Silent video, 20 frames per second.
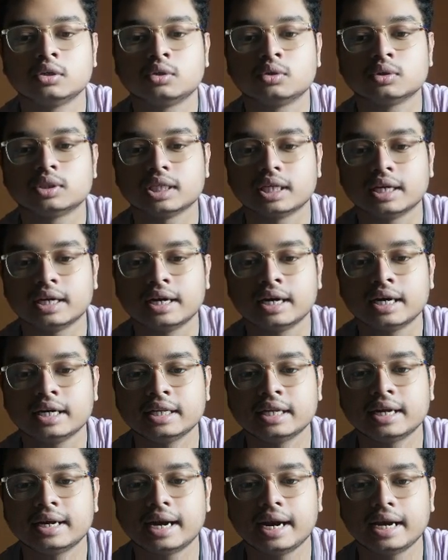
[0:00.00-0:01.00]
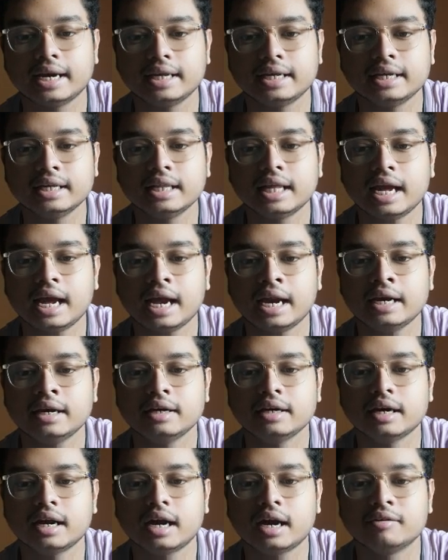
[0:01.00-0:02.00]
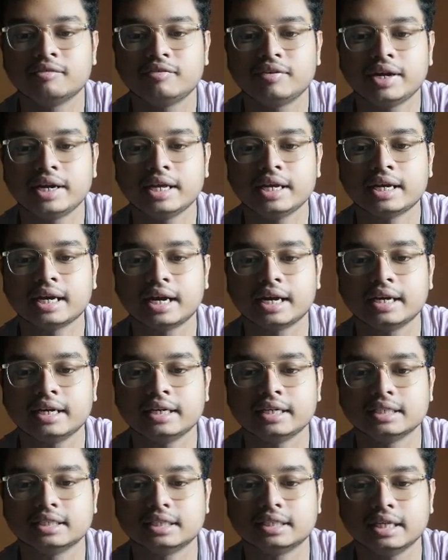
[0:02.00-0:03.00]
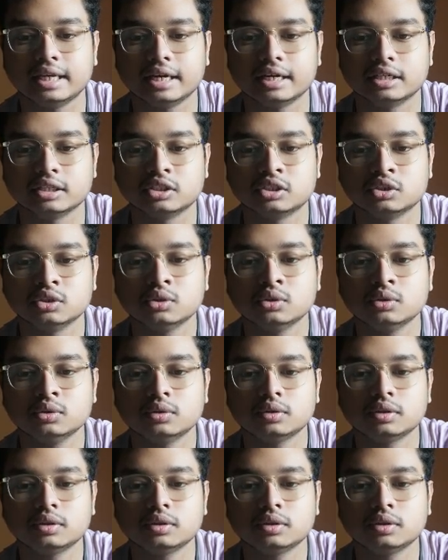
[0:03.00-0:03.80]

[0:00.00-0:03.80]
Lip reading: to generate the radical, and a ferric ion is there. So